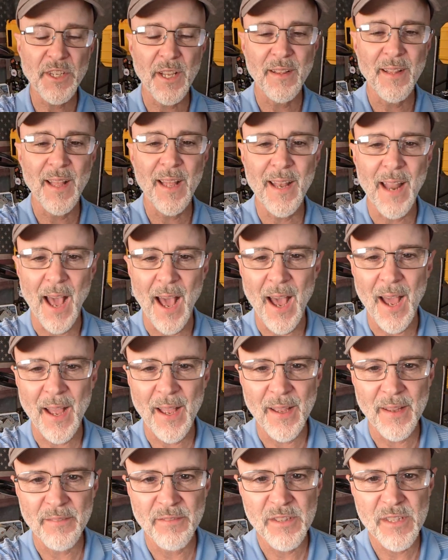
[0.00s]
the
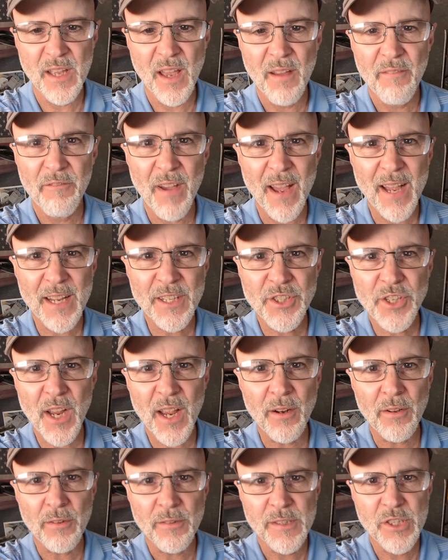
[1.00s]
Knives Fast
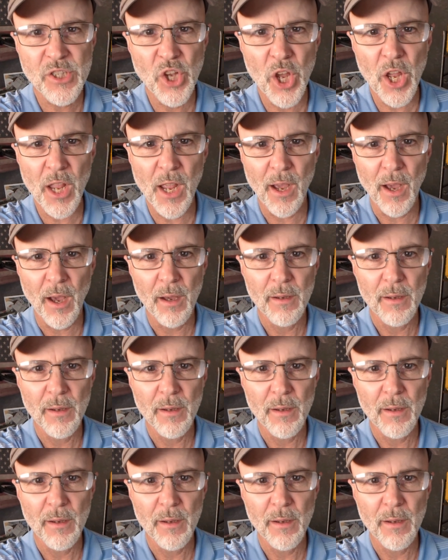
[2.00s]
channel. See ya.